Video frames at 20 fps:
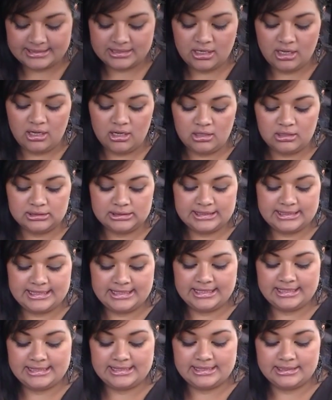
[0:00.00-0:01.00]
called
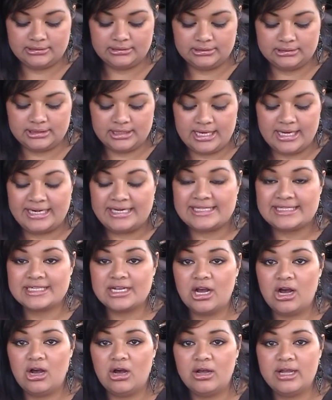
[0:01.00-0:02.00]
Tete-a-tint, and it's
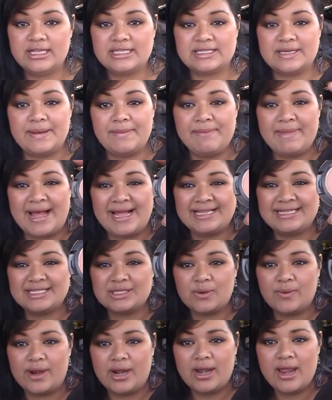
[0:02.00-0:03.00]
matte
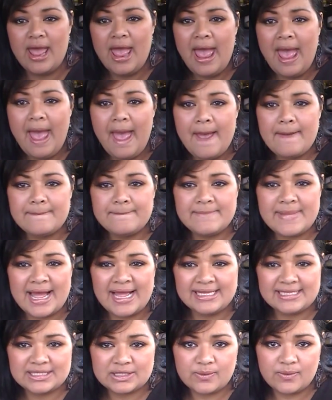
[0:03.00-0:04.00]
squared.
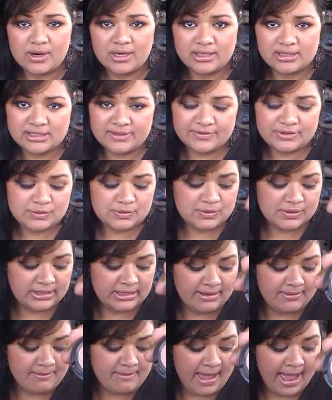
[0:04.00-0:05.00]
Matte squared, the difference
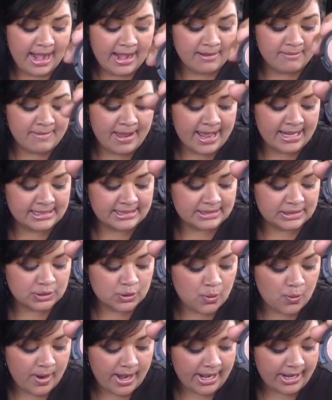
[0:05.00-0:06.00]
between matte and matte
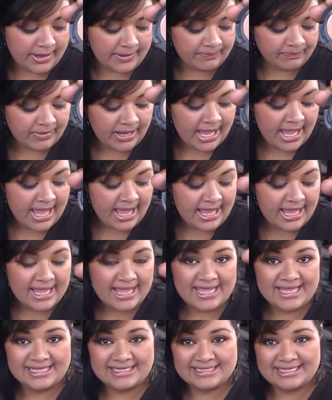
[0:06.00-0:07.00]
squared
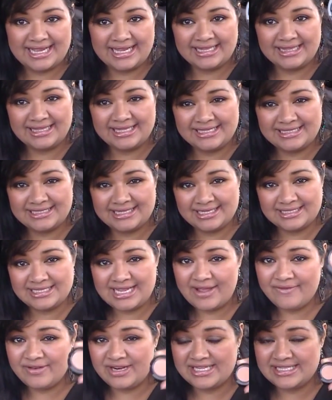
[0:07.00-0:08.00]
is that this does
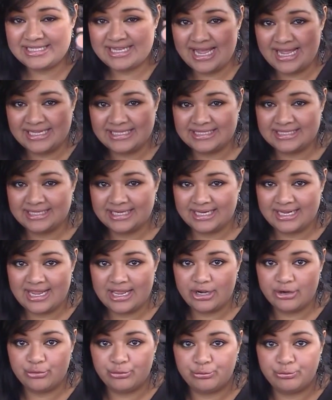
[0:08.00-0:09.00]
have an intensity
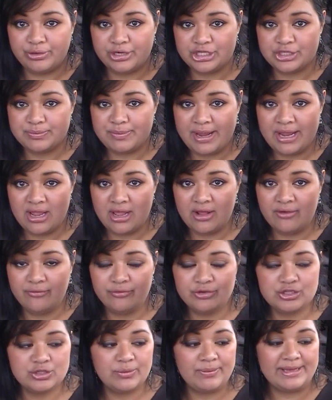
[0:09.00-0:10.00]
and a rich
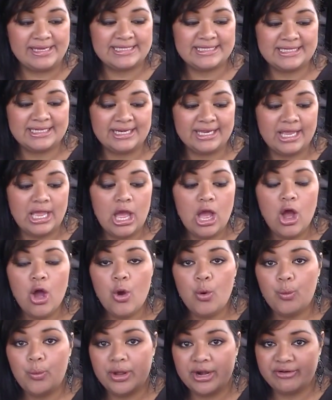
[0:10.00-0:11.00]
payoff. So basically
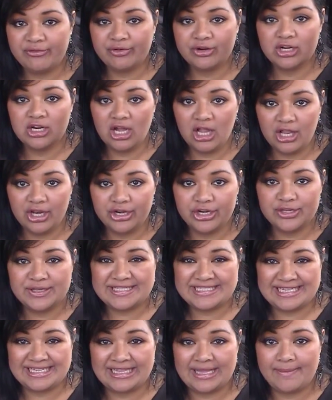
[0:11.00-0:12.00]
whatever color you
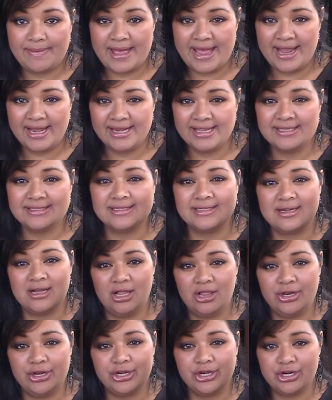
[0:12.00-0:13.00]
see in the pan is the
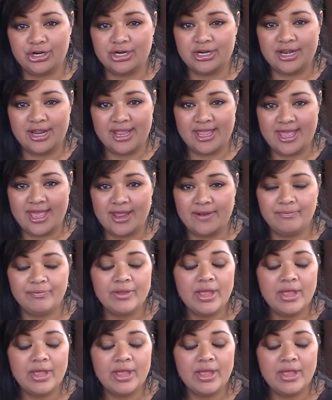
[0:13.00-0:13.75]
color you're gonna get.